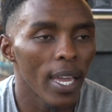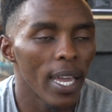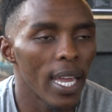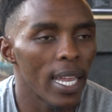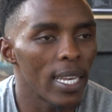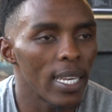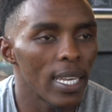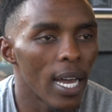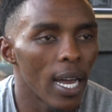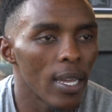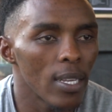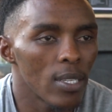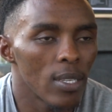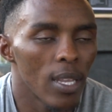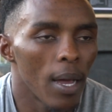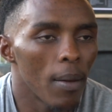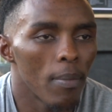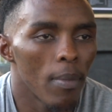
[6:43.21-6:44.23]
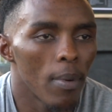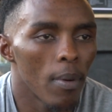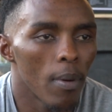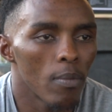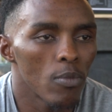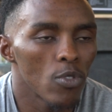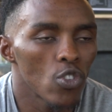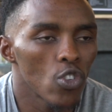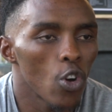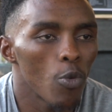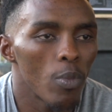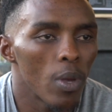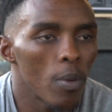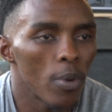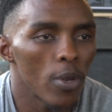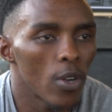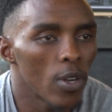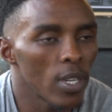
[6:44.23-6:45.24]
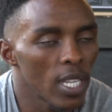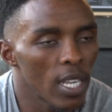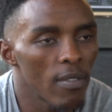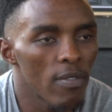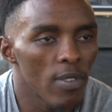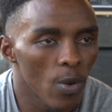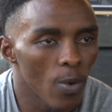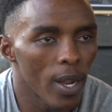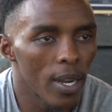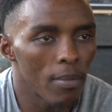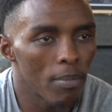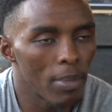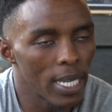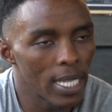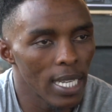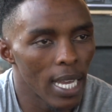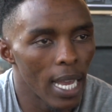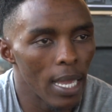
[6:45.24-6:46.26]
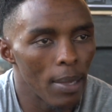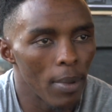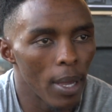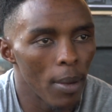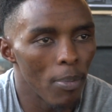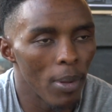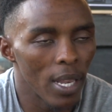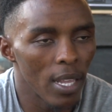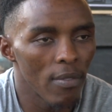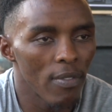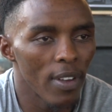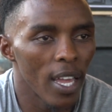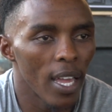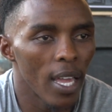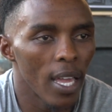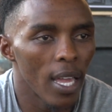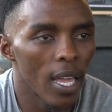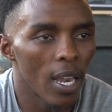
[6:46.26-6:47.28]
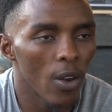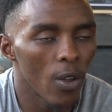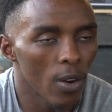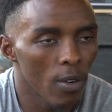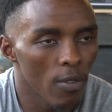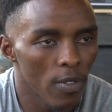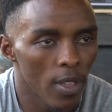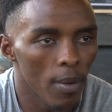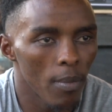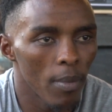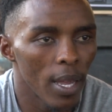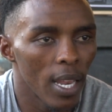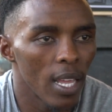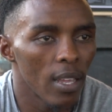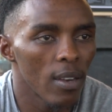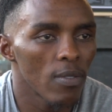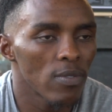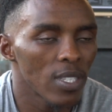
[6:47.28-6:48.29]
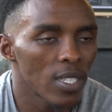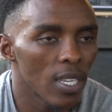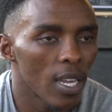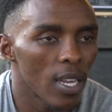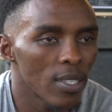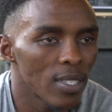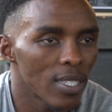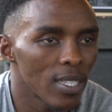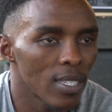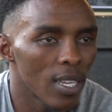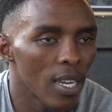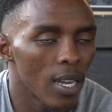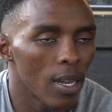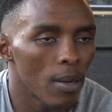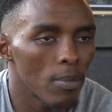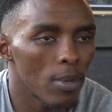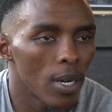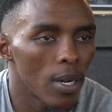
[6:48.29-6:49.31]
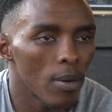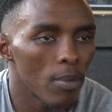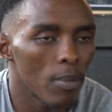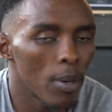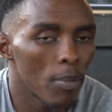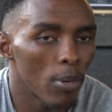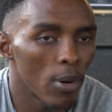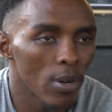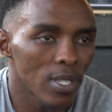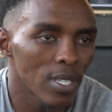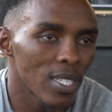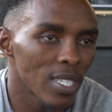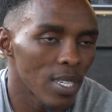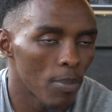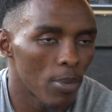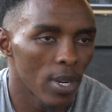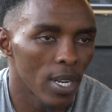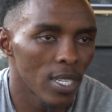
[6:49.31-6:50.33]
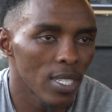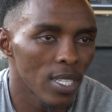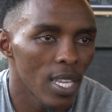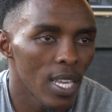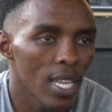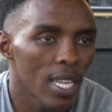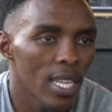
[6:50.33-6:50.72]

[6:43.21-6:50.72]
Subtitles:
And I'm sure maybe not everyone, but I believe a lot of them, a lot of boxing supporters,